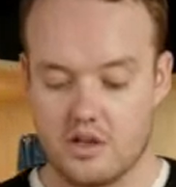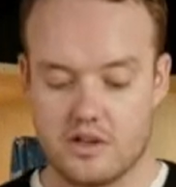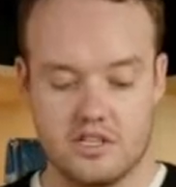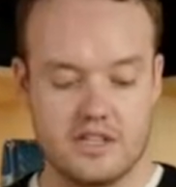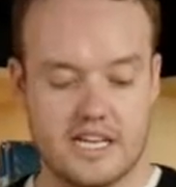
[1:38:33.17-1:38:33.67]

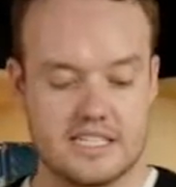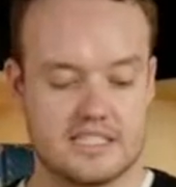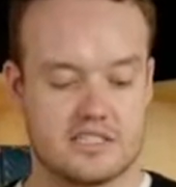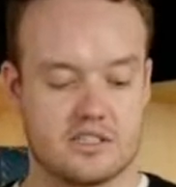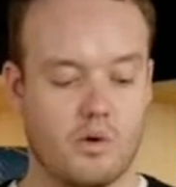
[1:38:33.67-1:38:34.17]
you can do
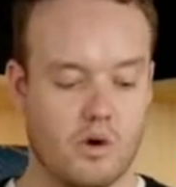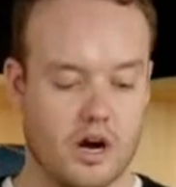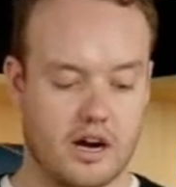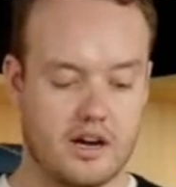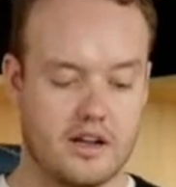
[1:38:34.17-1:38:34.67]
this,
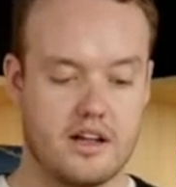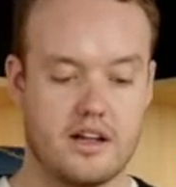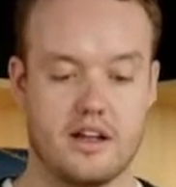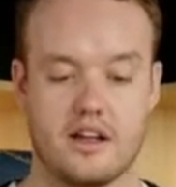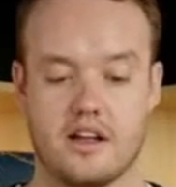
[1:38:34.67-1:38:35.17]
or
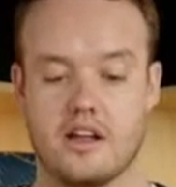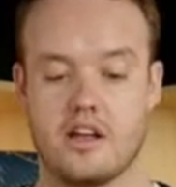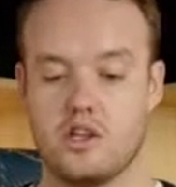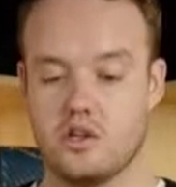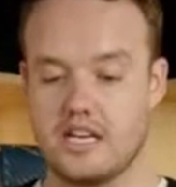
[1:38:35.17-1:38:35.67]

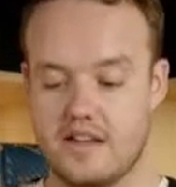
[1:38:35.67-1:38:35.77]
you